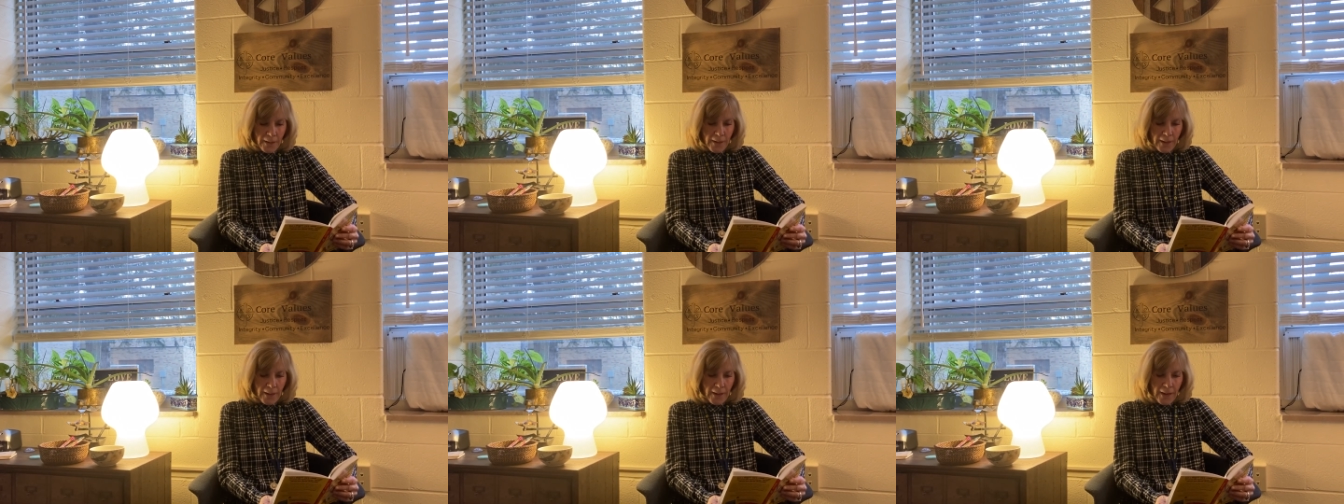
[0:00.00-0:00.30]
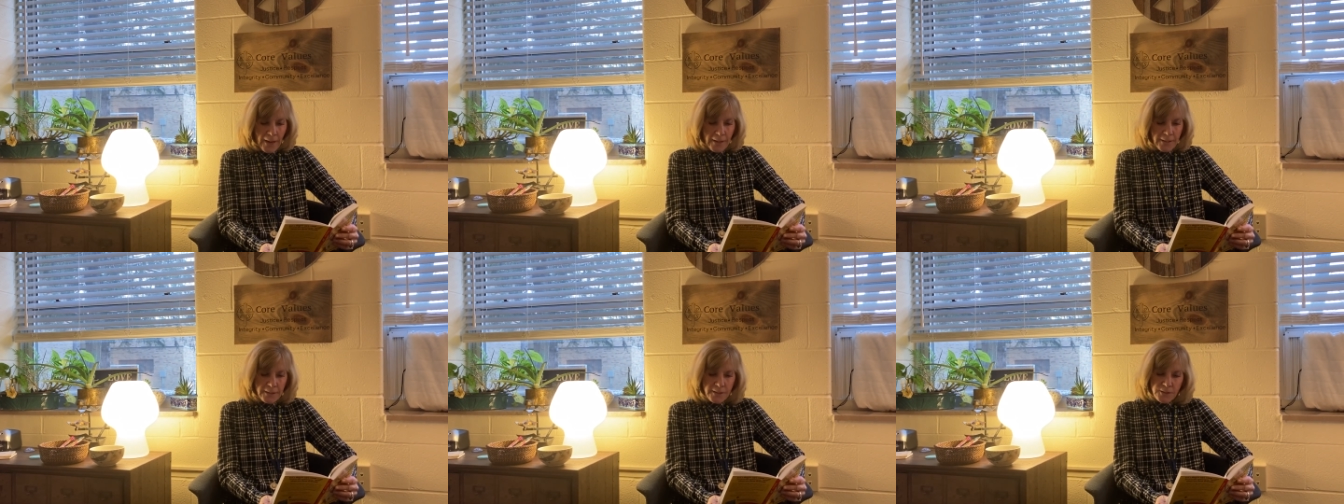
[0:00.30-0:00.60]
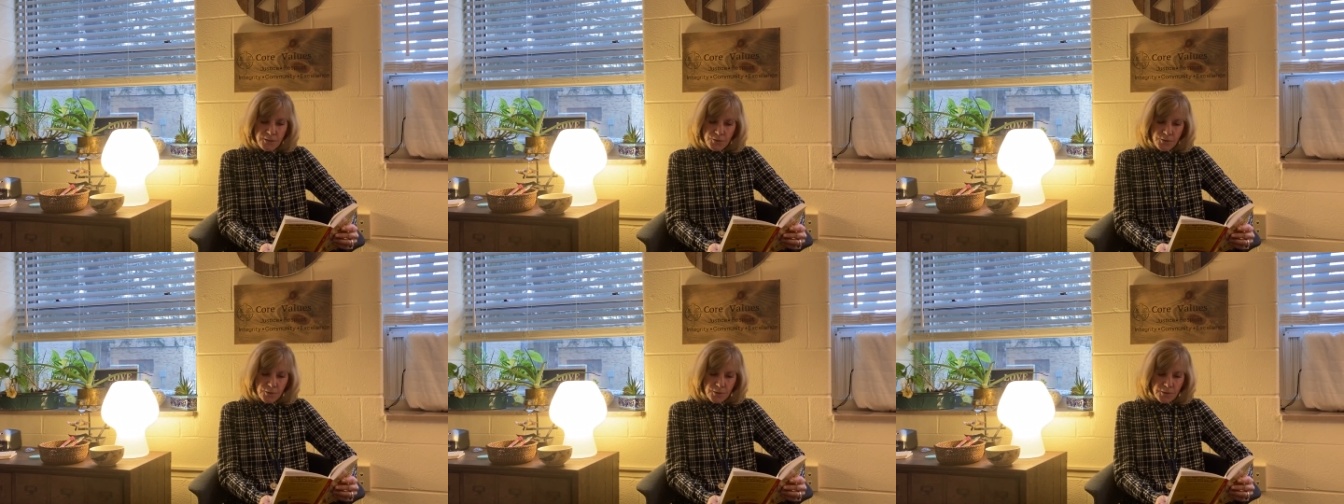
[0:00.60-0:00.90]
Hattie
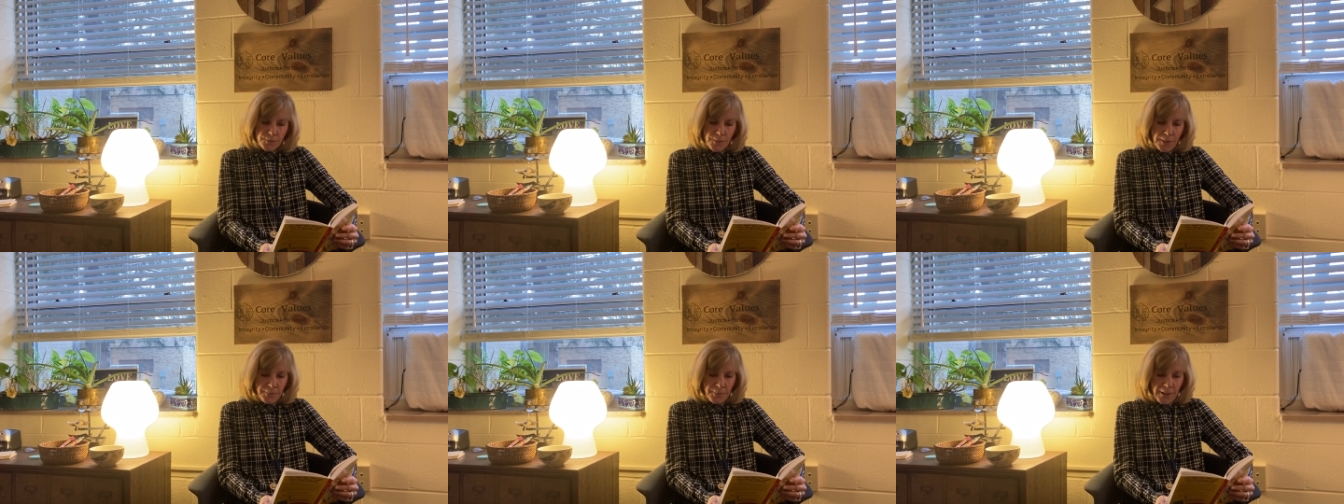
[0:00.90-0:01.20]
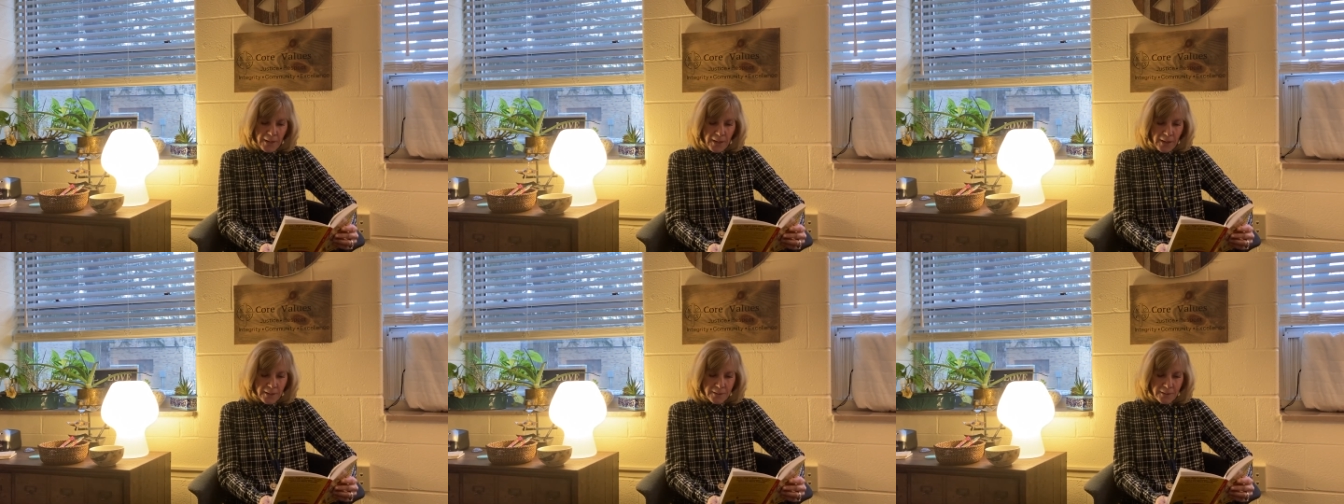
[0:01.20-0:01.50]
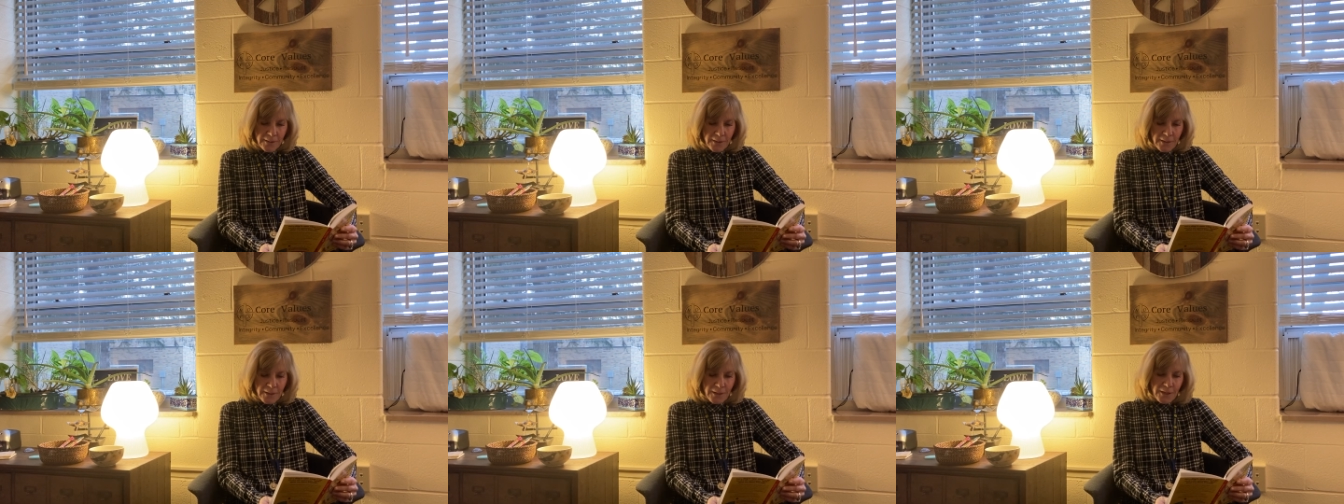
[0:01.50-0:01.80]
strokes my
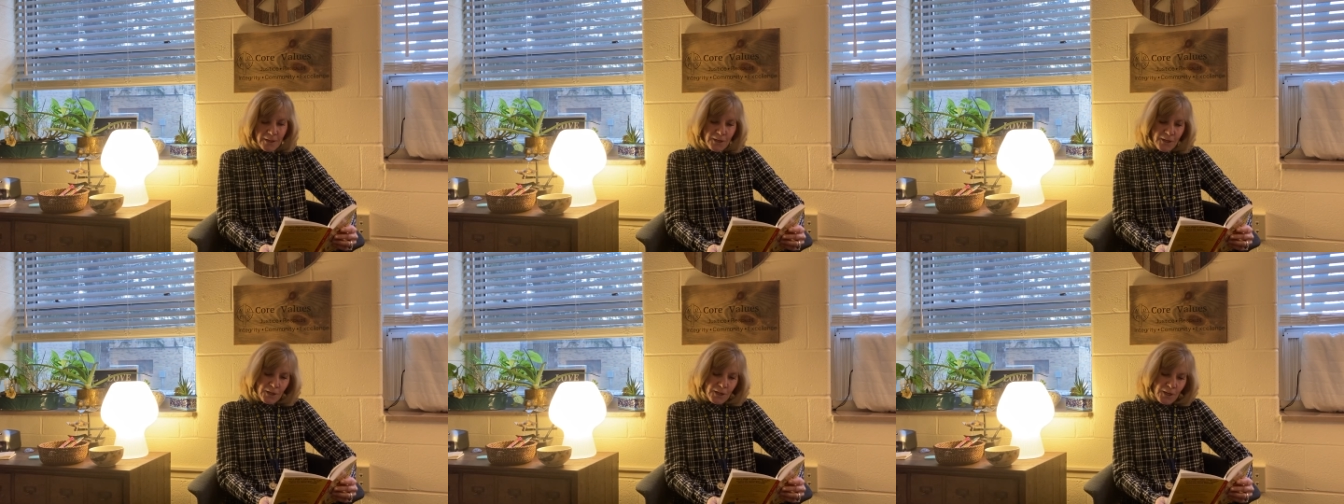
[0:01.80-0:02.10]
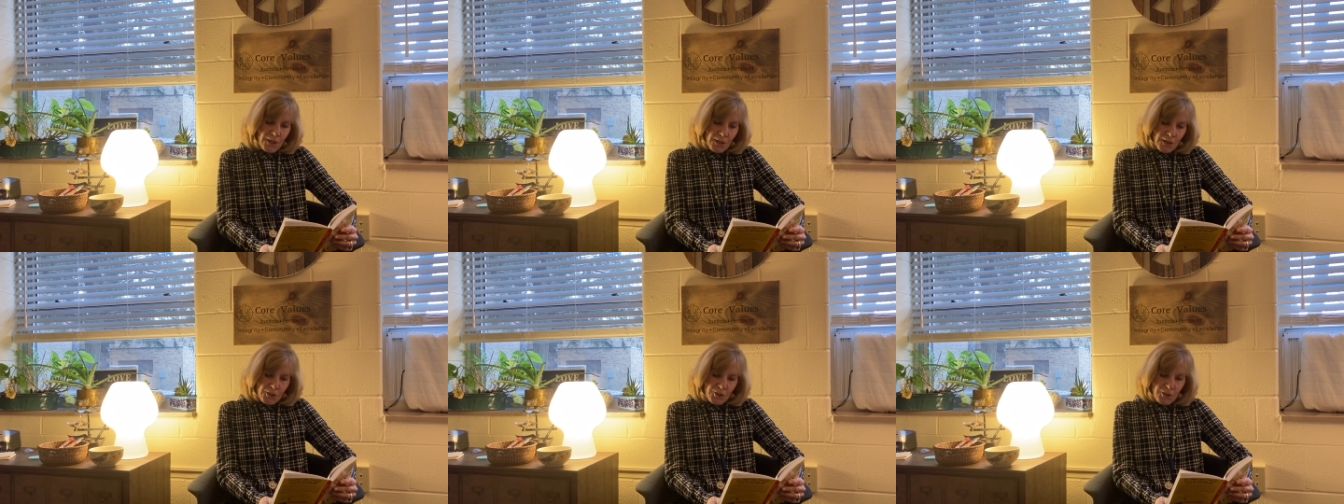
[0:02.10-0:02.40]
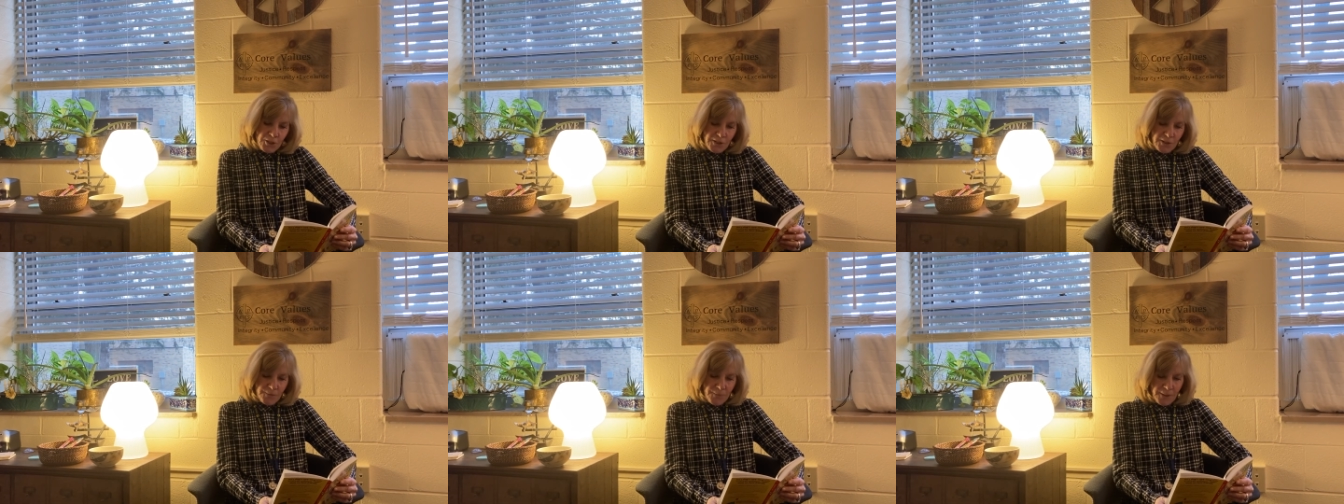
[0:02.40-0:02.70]
back.
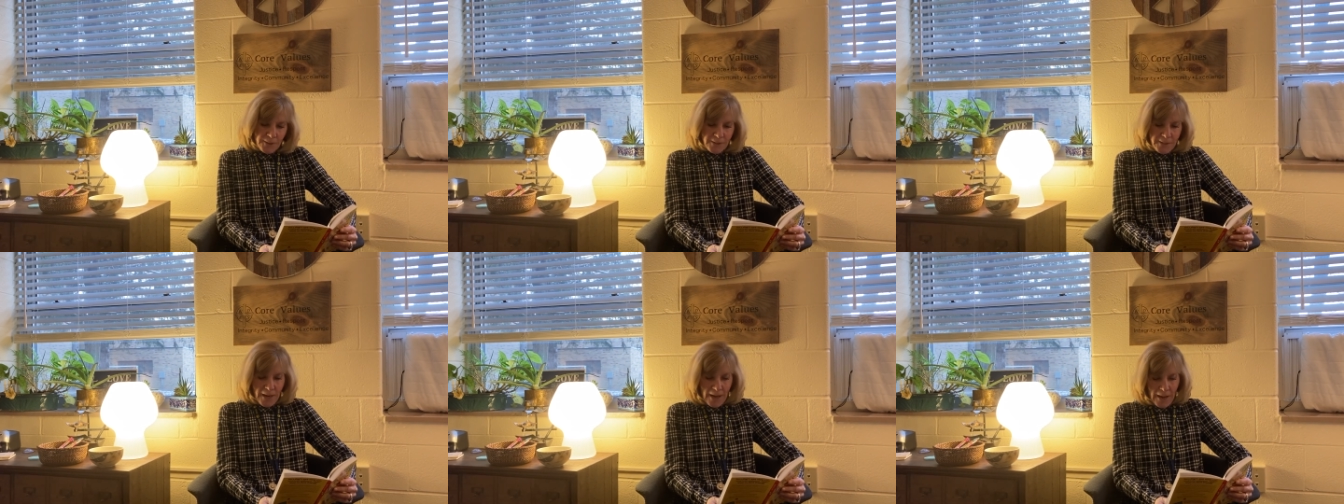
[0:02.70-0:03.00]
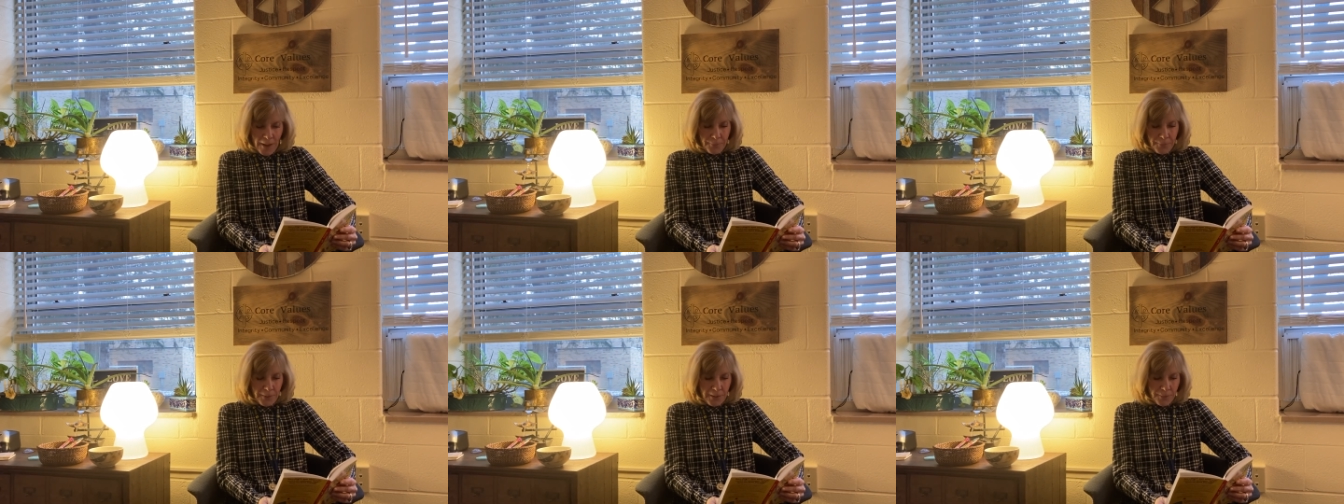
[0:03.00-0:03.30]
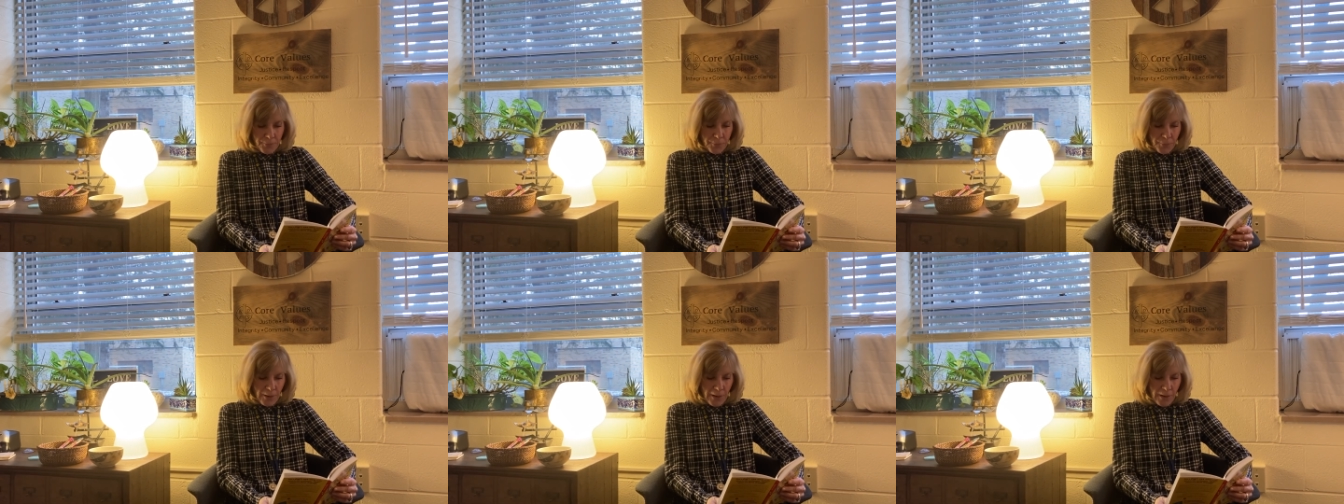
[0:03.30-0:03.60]
She smells happy
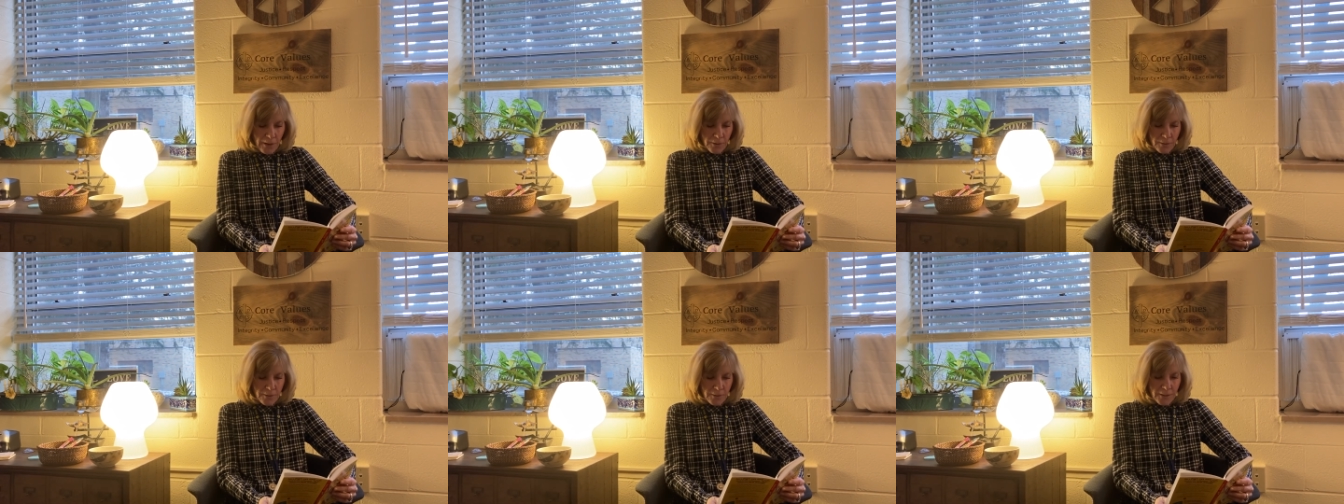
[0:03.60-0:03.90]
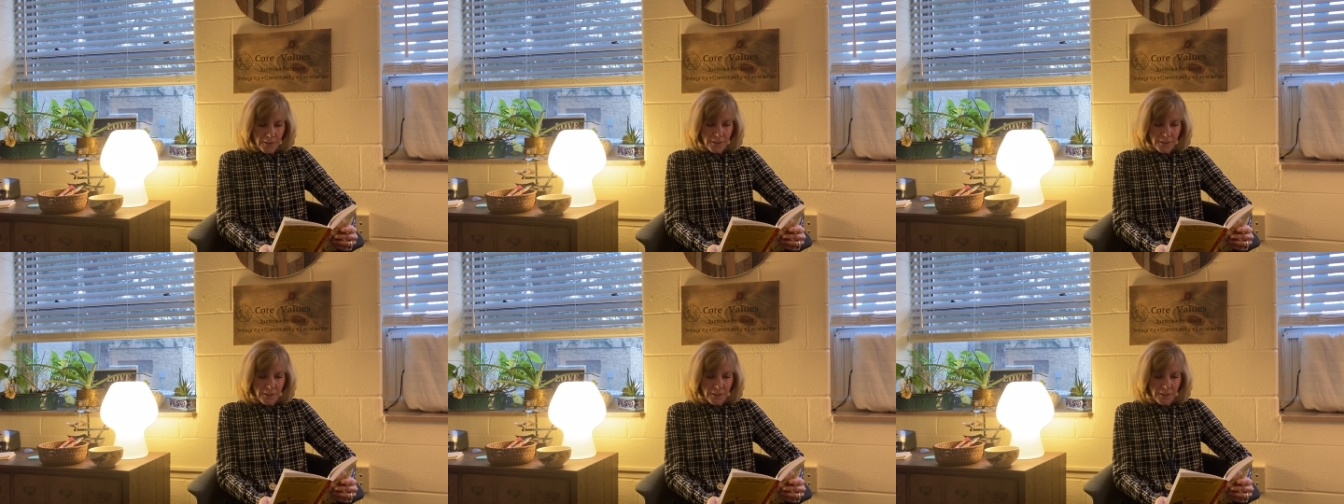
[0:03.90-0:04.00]
and proud.